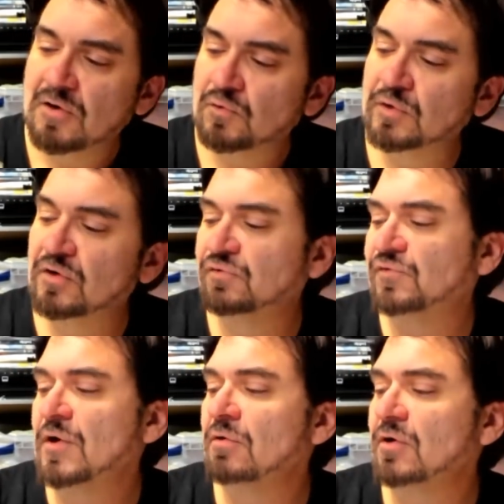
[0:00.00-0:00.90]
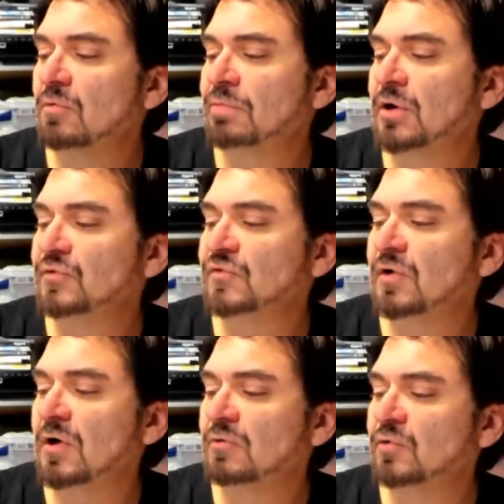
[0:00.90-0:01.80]
Real photo
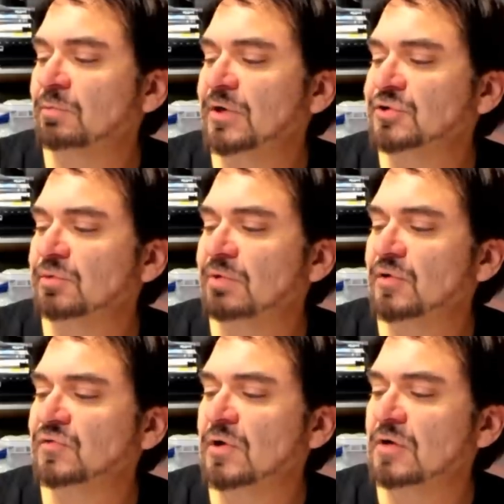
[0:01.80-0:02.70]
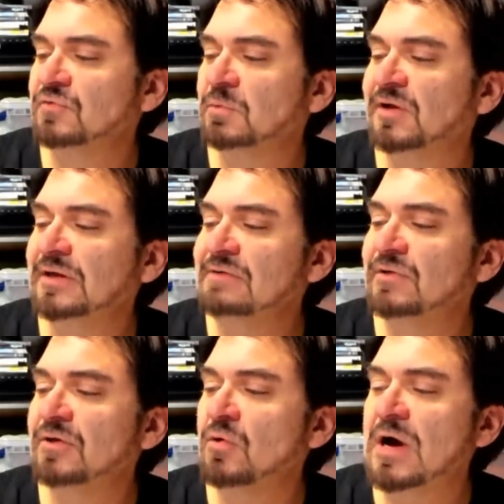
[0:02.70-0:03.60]
postcard, real picture postcard from
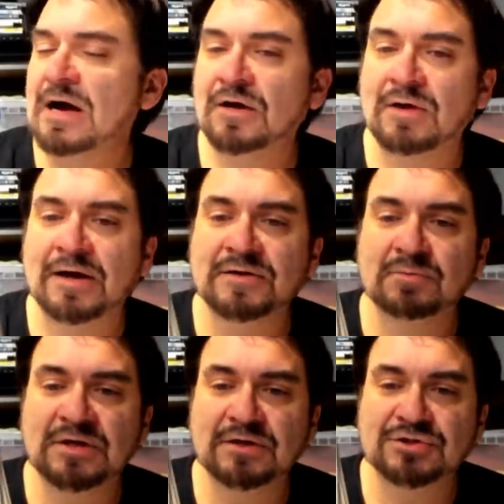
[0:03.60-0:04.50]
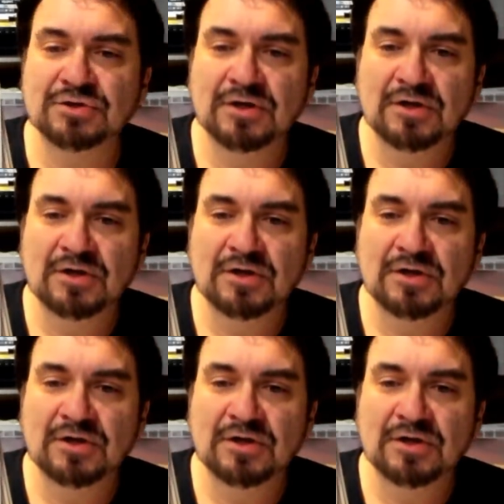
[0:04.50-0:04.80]
Cleveland, Ohio on the beach.